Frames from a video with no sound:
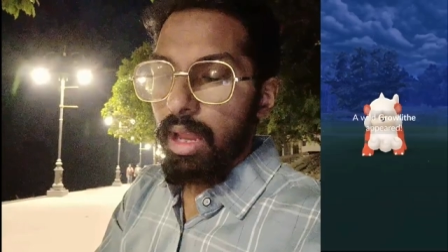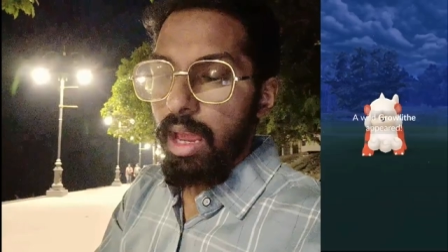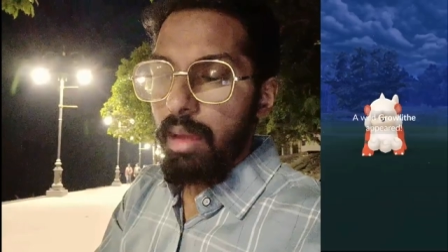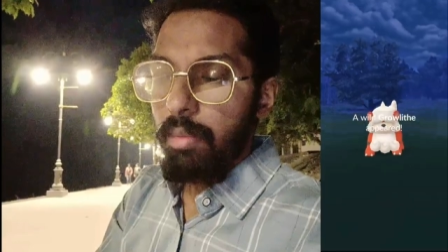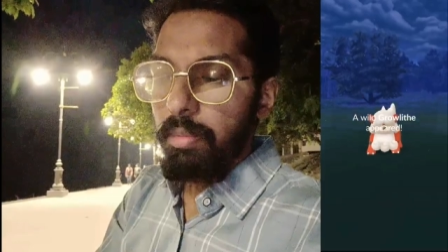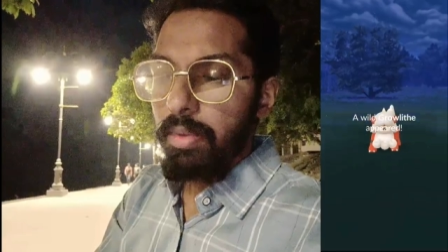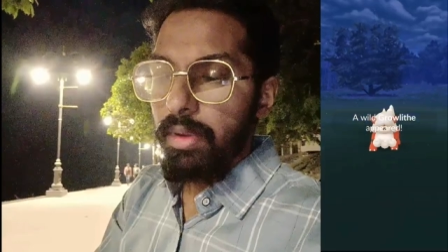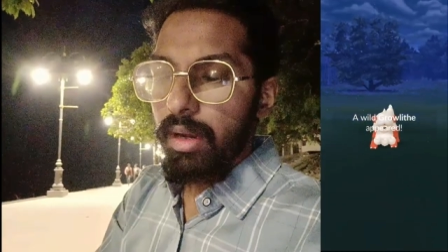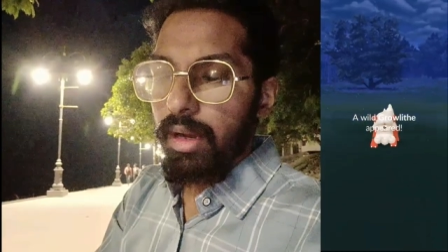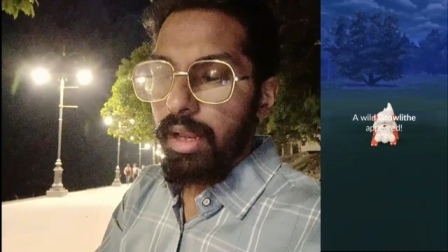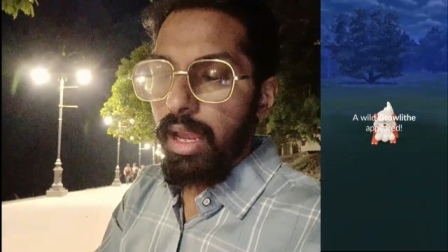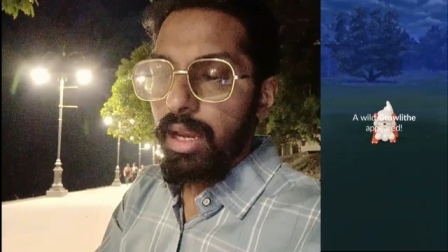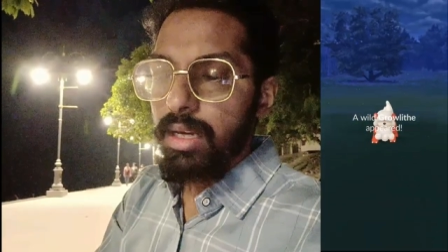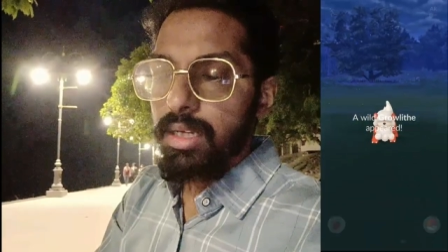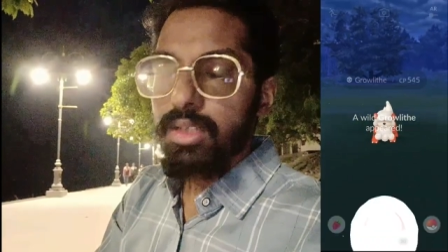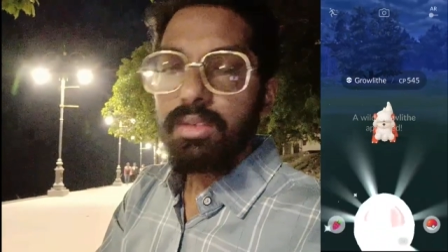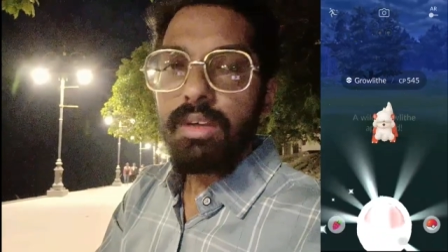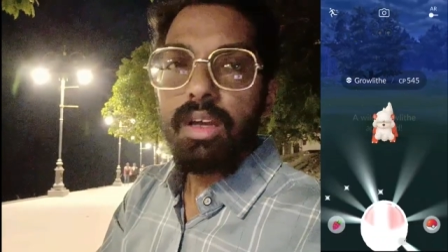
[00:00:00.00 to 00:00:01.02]
appear,
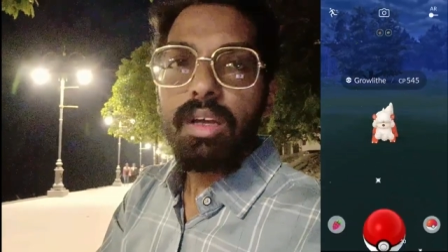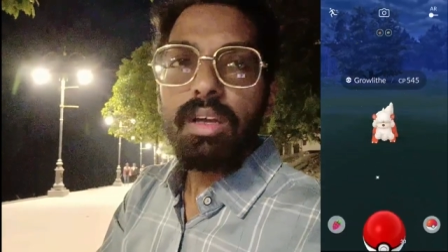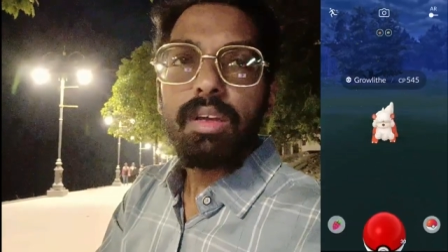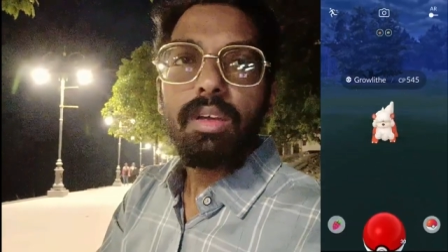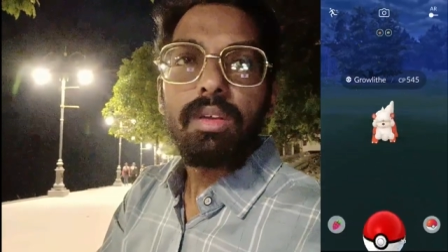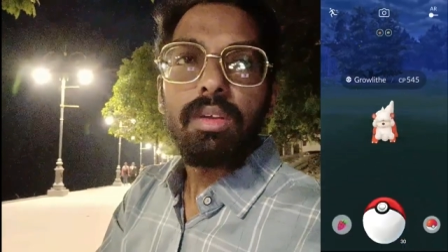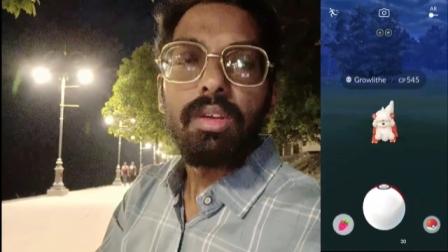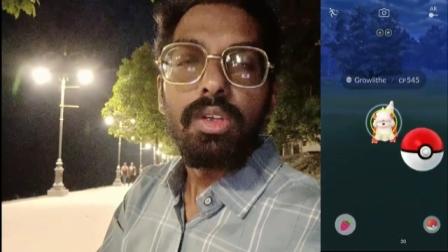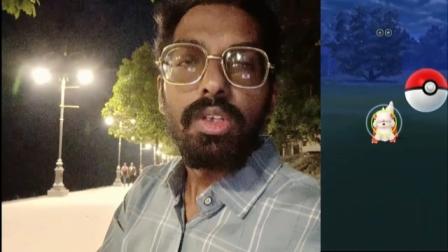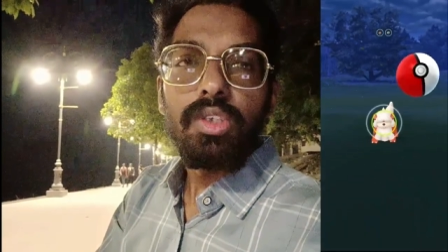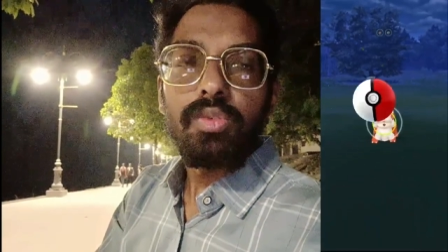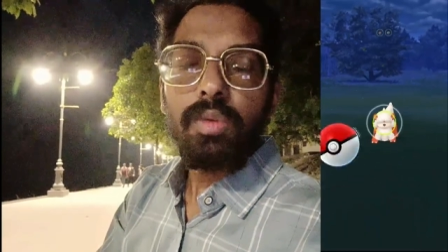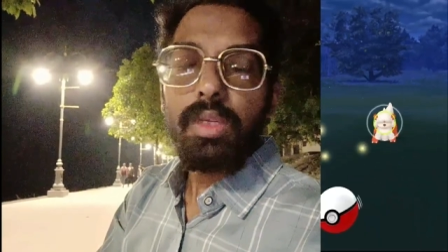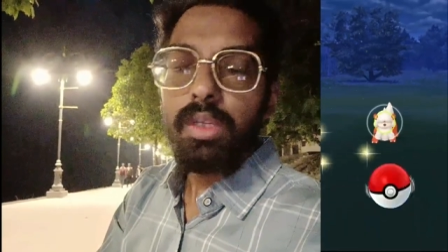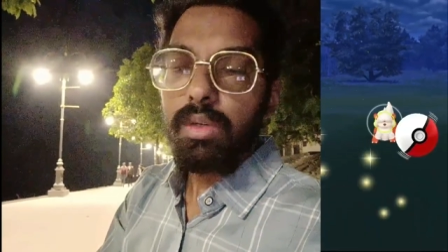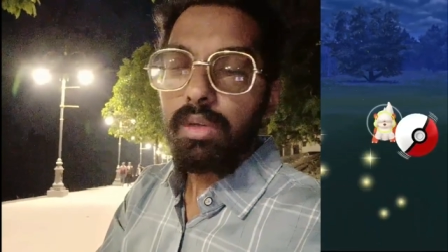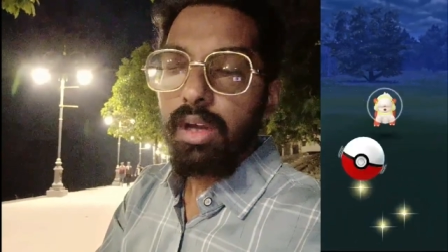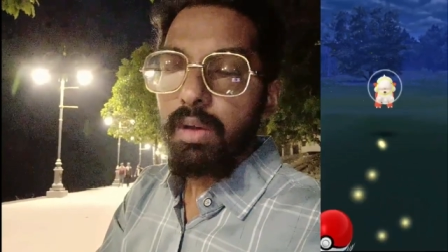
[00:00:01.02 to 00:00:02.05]
and it's a
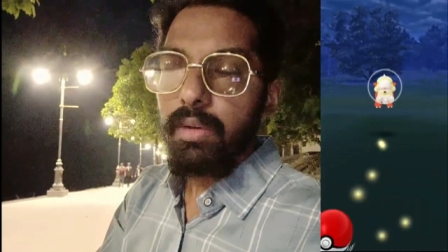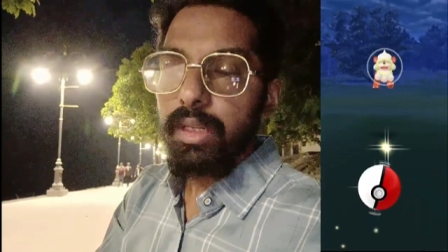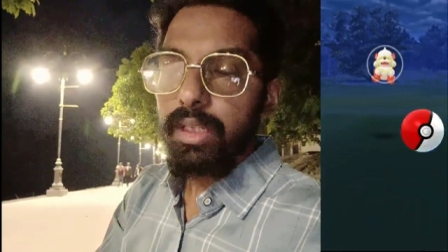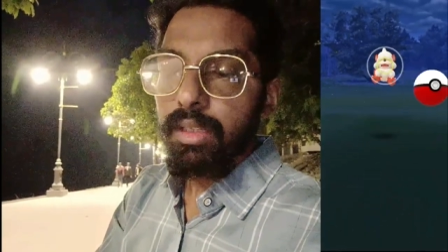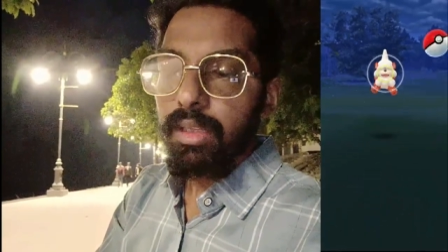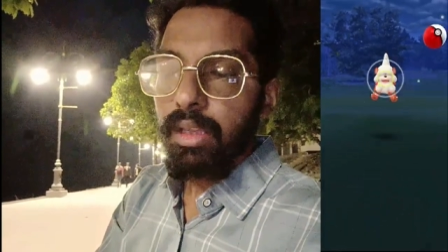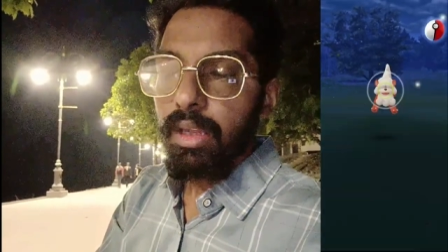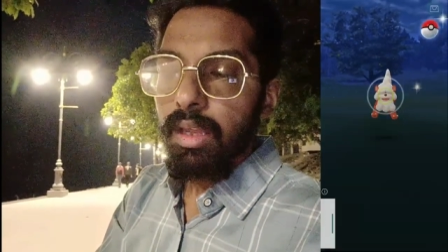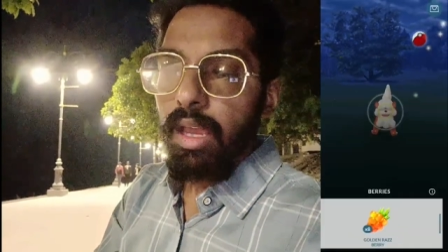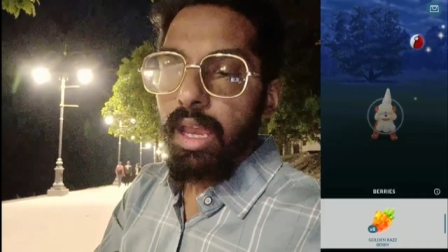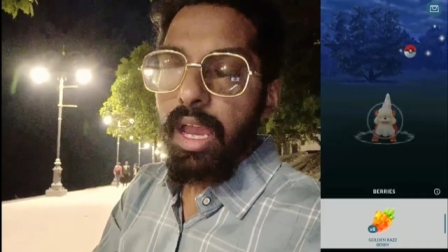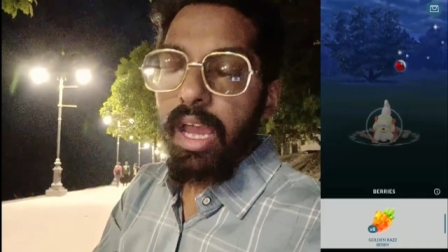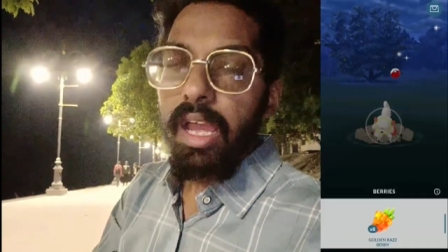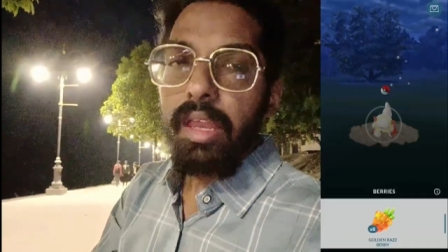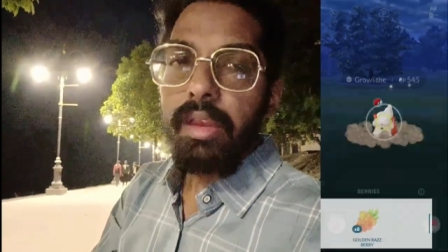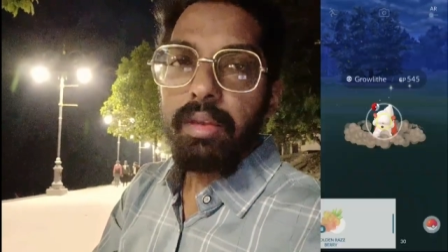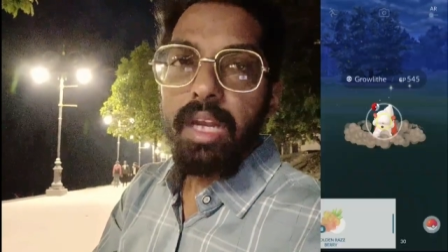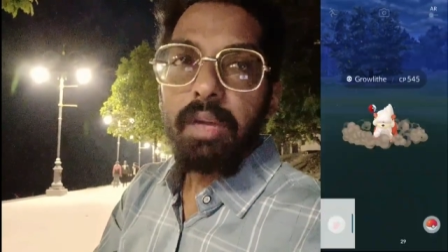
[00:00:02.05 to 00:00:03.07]
Hisuian Growlithe.
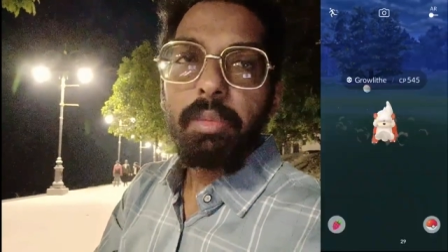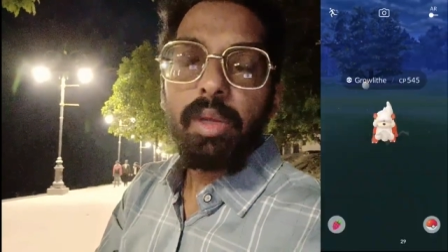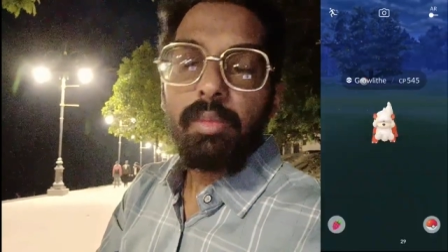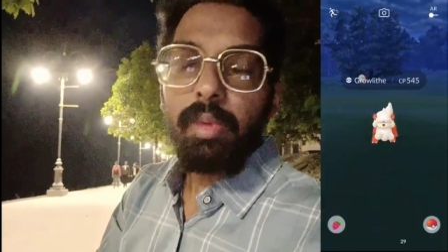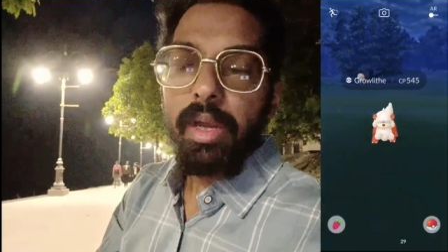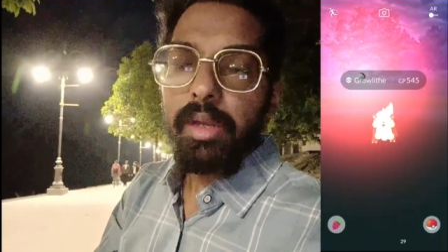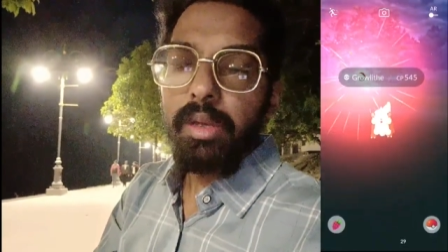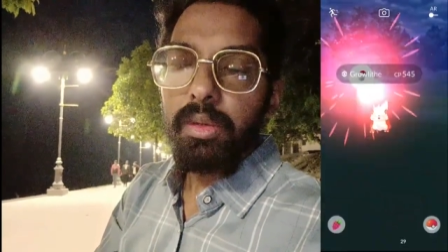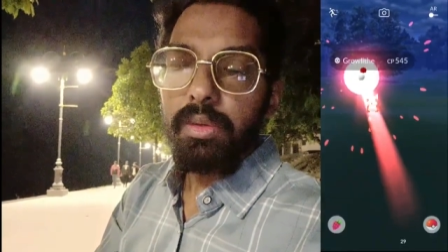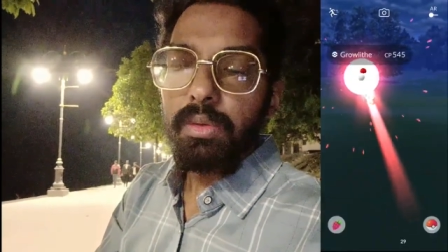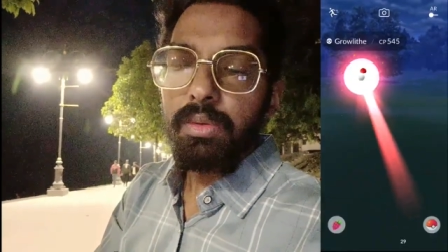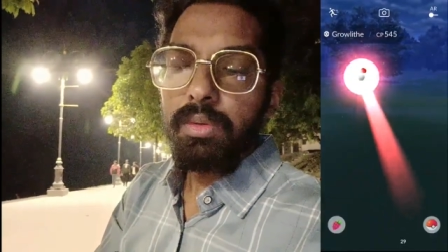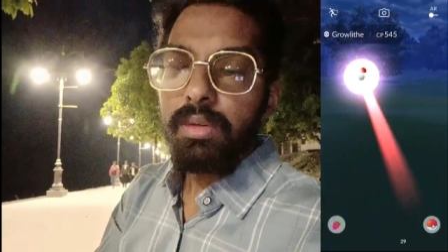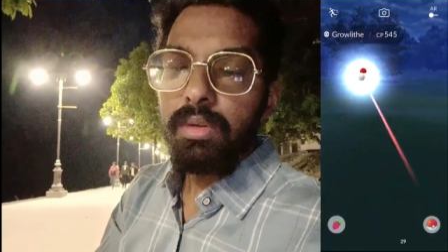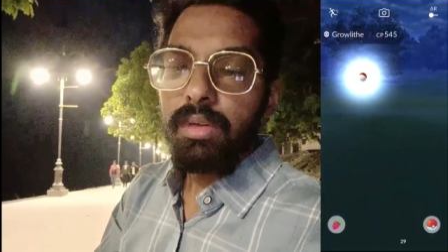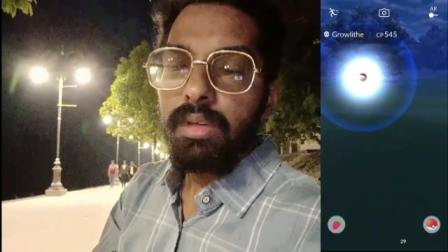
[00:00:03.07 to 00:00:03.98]
And let me remind you,